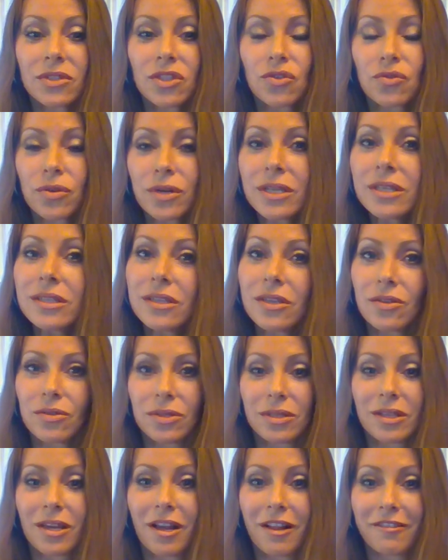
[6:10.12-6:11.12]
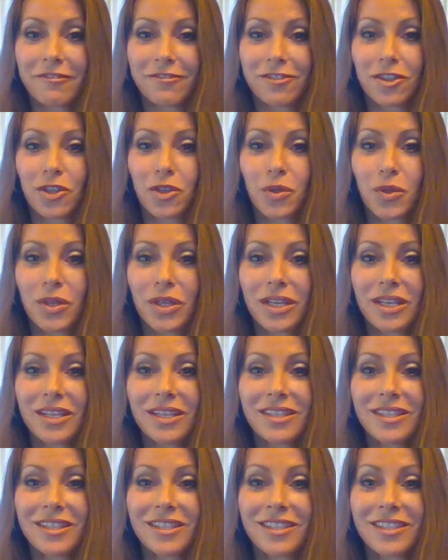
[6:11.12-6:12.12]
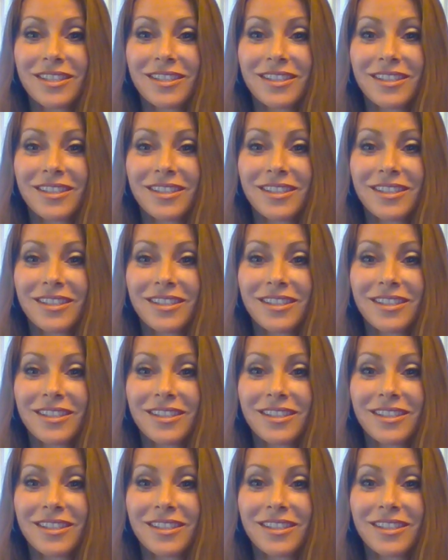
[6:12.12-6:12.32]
treat yourself to it.